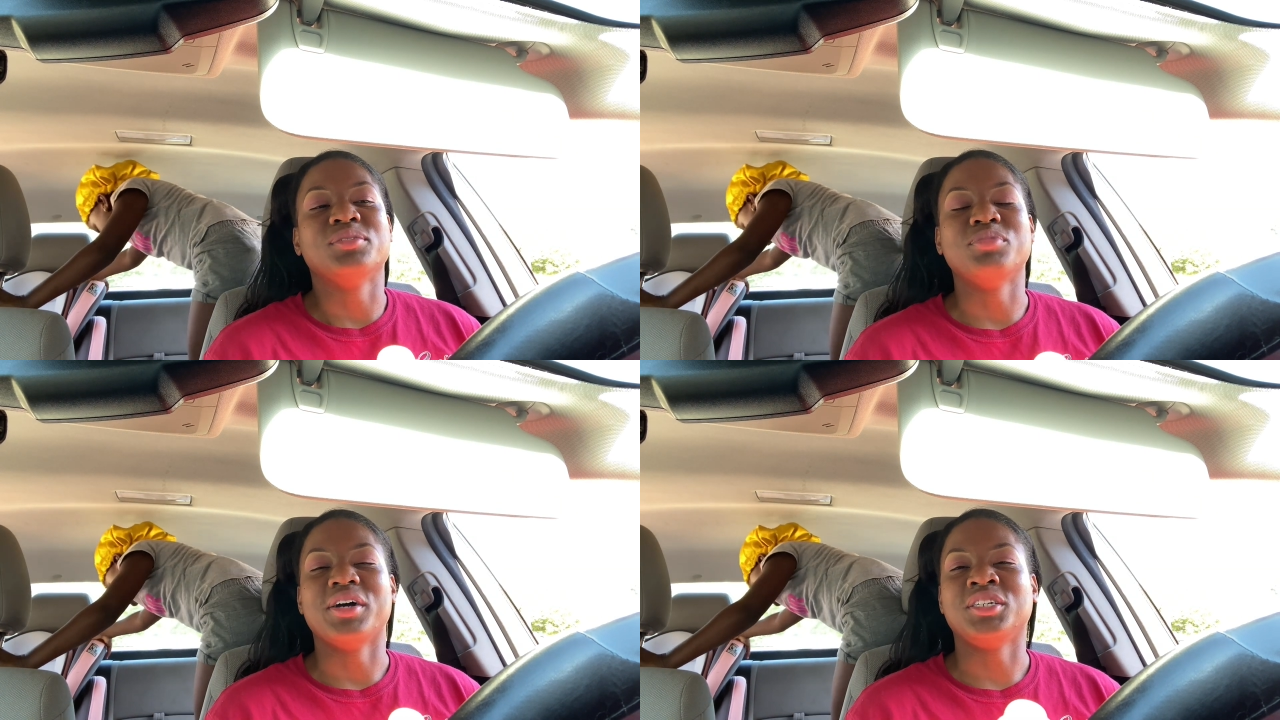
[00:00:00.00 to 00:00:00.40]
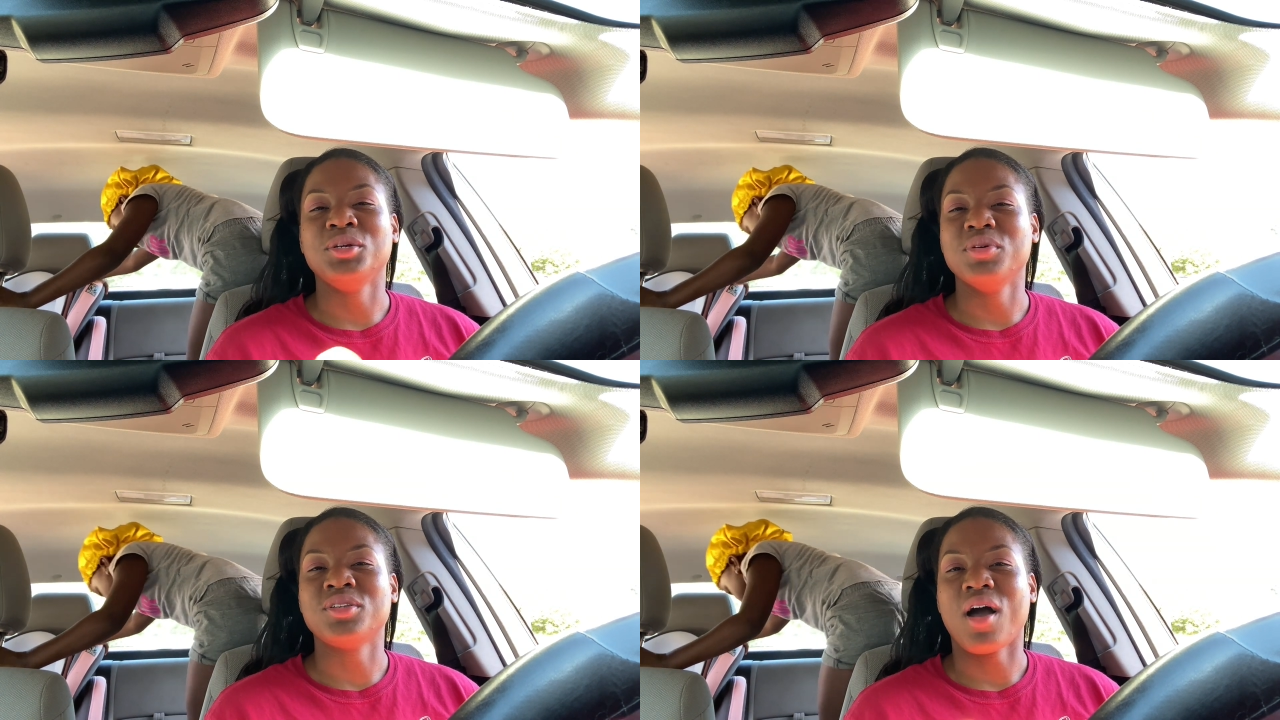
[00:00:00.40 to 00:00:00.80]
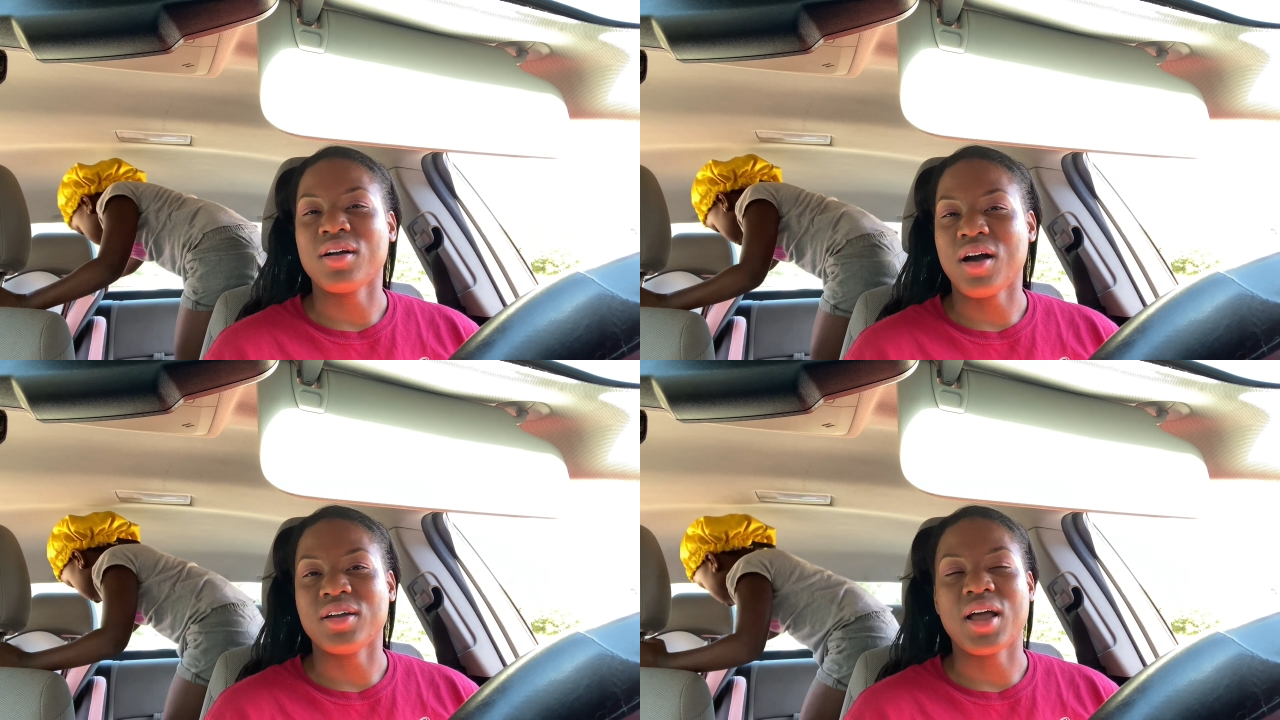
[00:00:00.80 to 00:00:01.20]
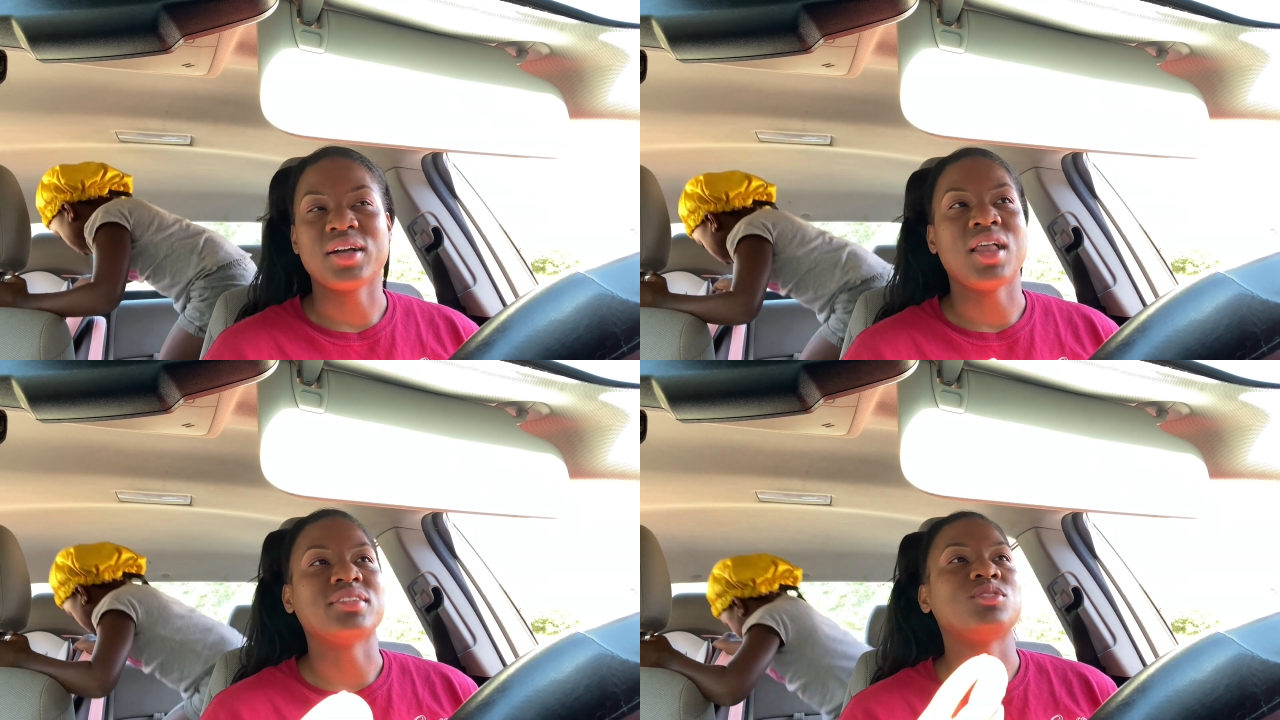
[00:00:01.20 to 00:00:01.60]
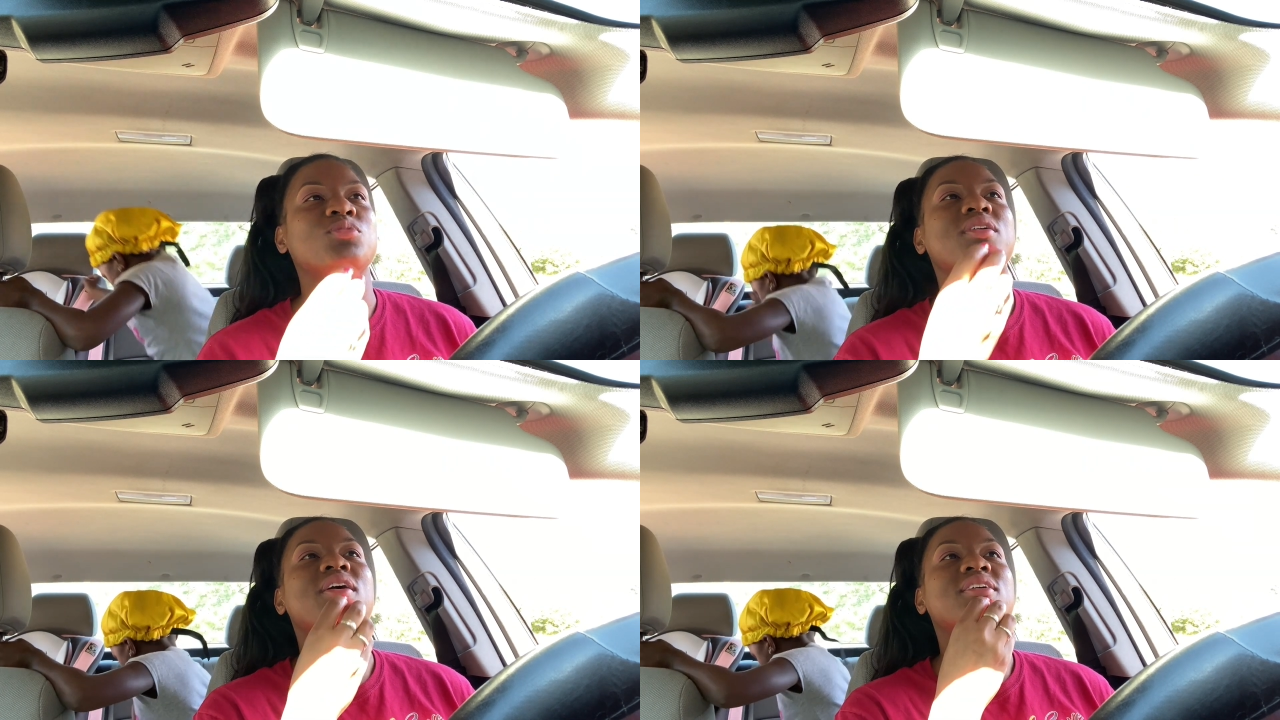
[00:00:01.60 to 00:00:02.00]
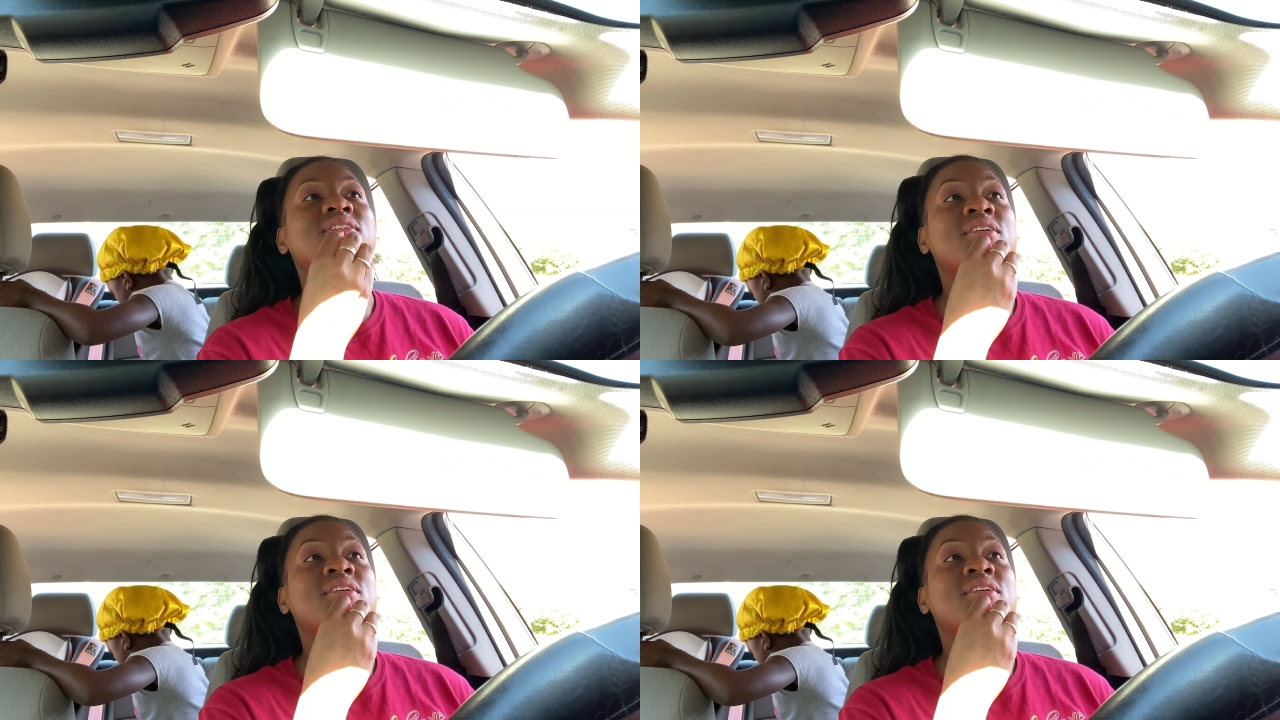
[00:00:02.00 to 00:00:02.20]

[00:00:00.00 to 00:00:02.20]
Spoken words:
But she went to our night classes with us.